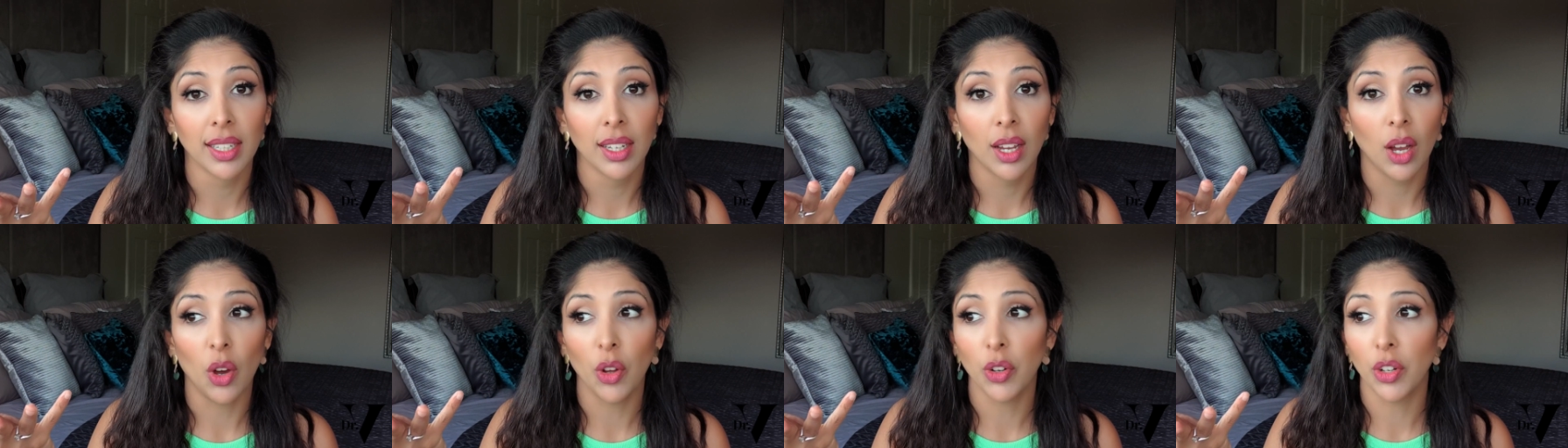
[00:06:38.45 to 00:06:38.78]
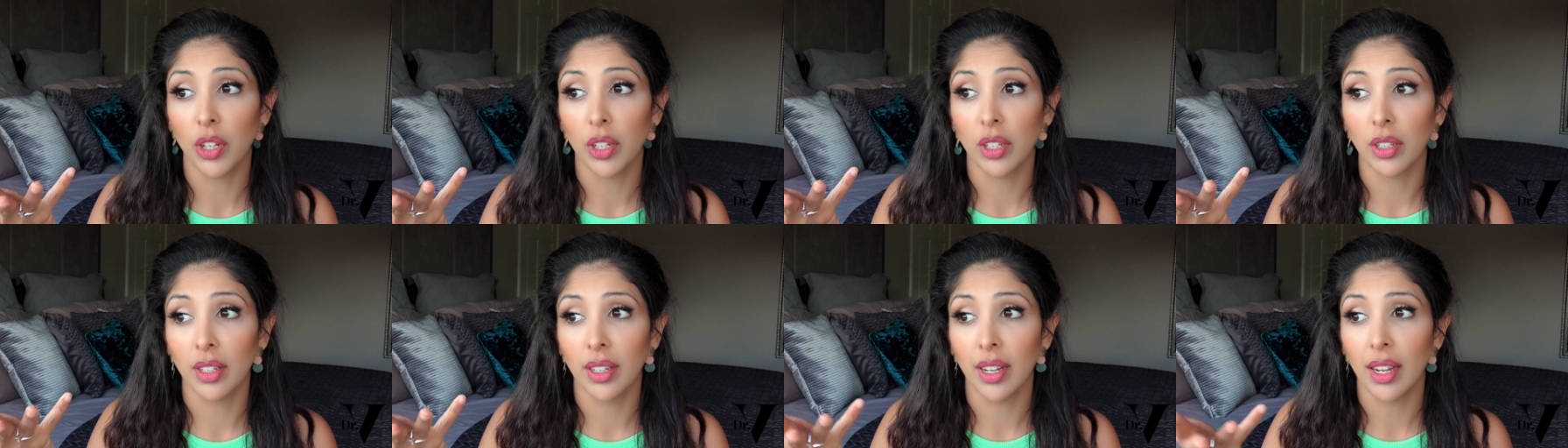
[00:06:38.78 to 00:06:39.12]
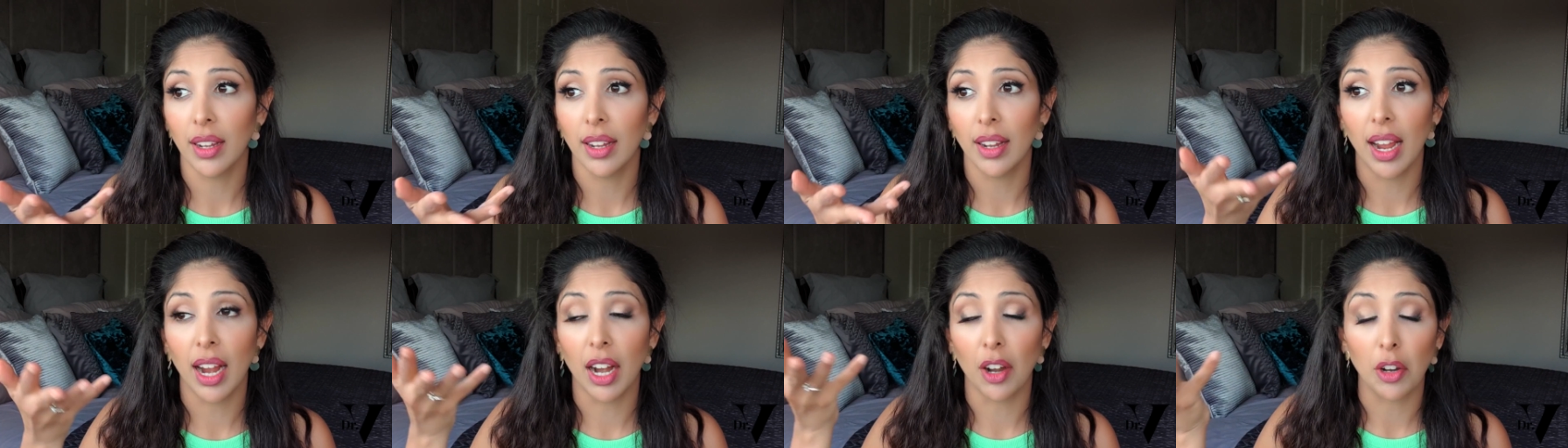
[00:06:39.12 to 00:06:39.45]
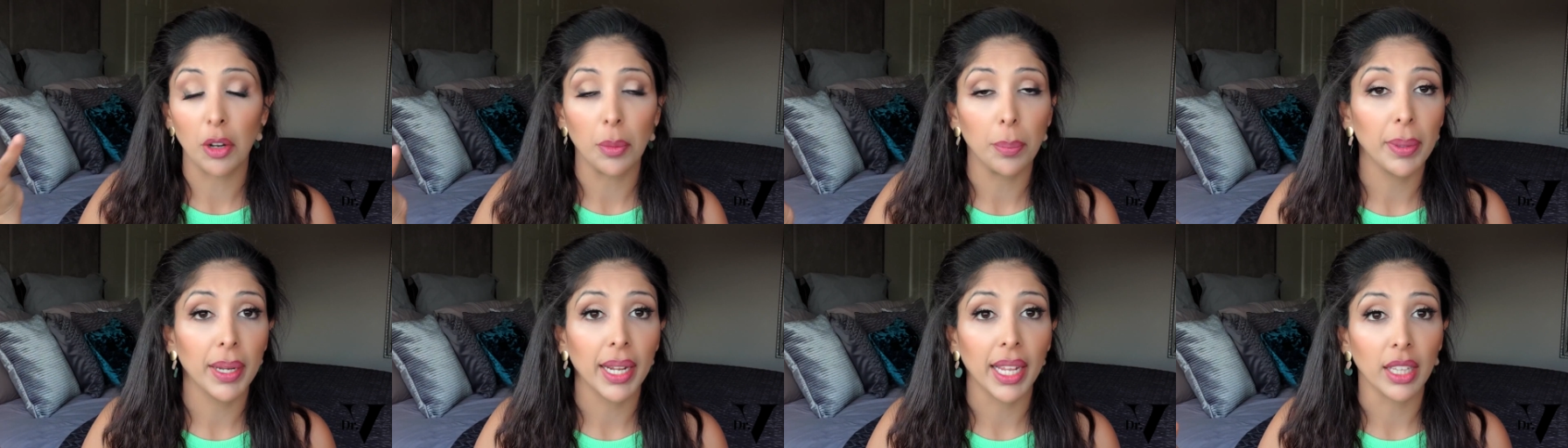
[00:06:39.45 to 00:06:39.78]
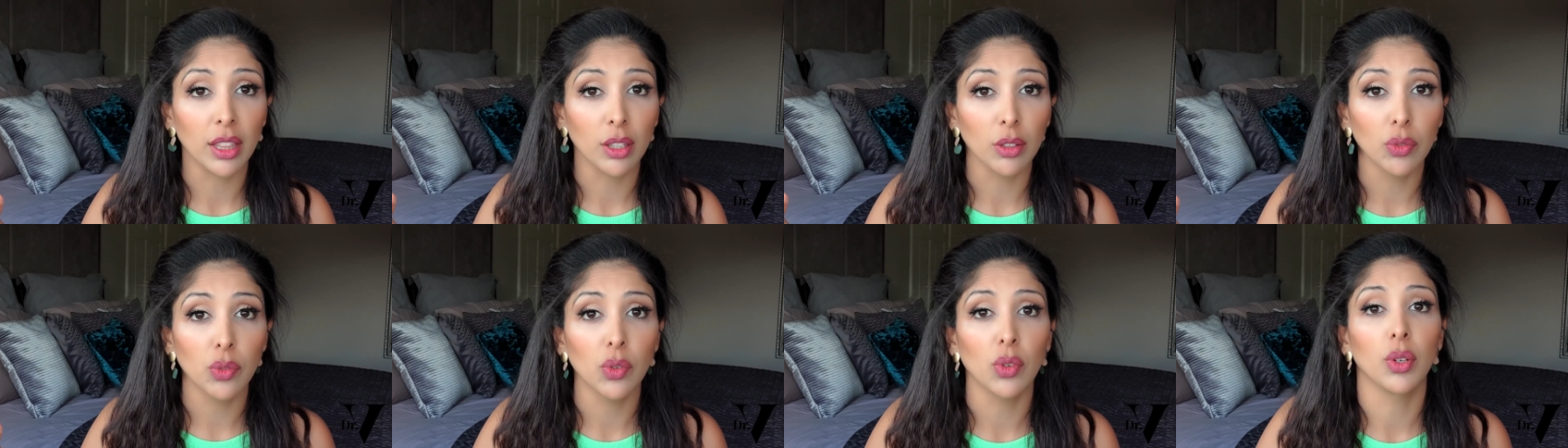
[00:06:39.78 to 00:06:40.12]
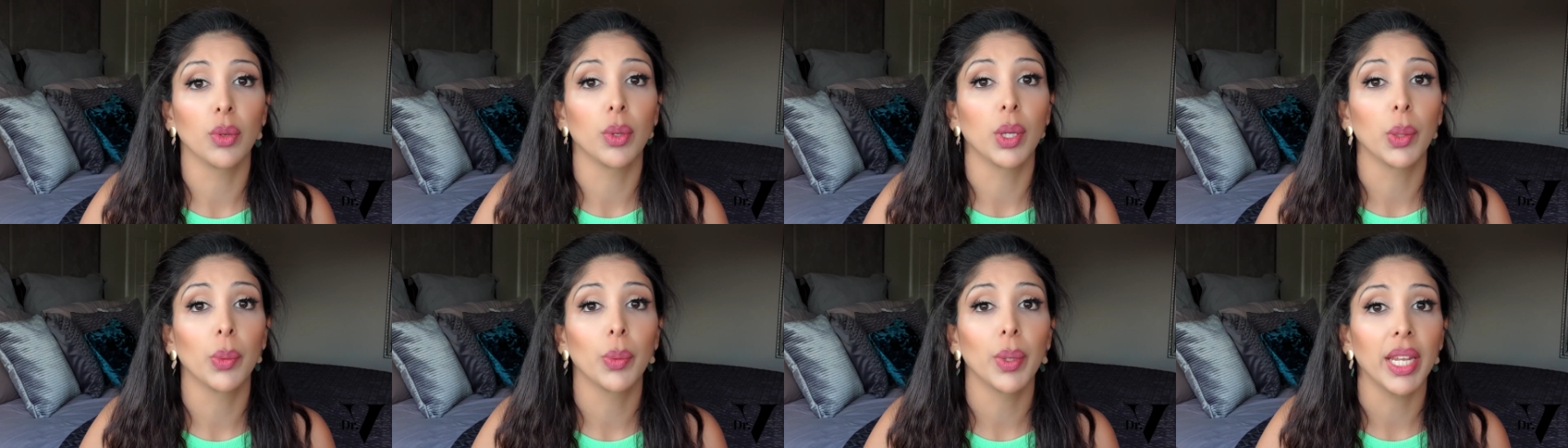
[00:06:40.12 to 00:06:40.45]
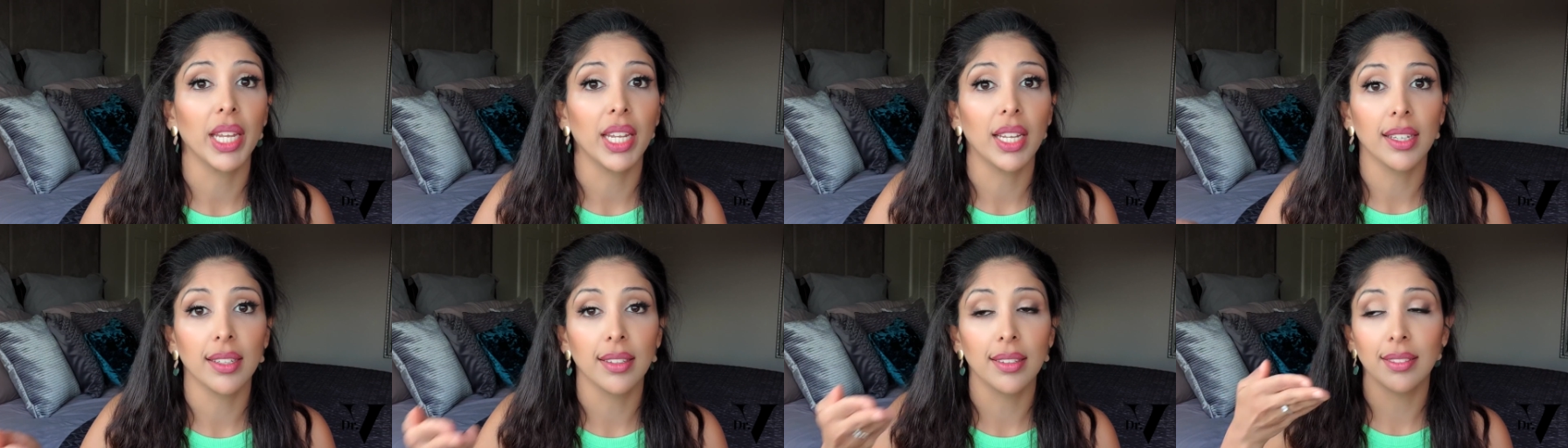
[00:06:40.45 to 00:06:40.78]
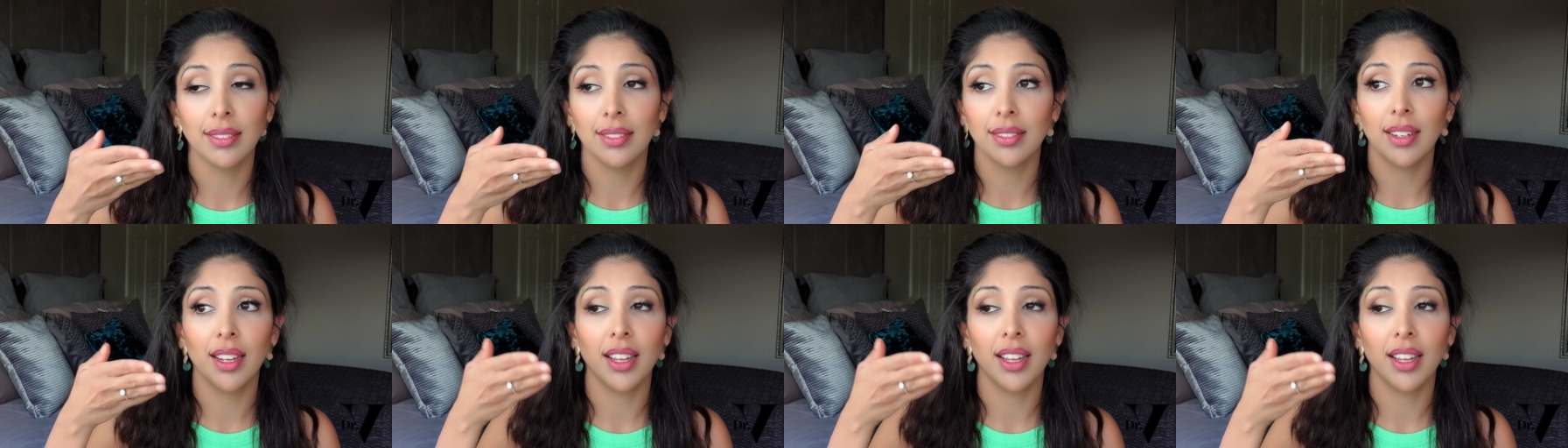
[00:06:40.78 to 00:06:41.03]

on an aeroplane the following week and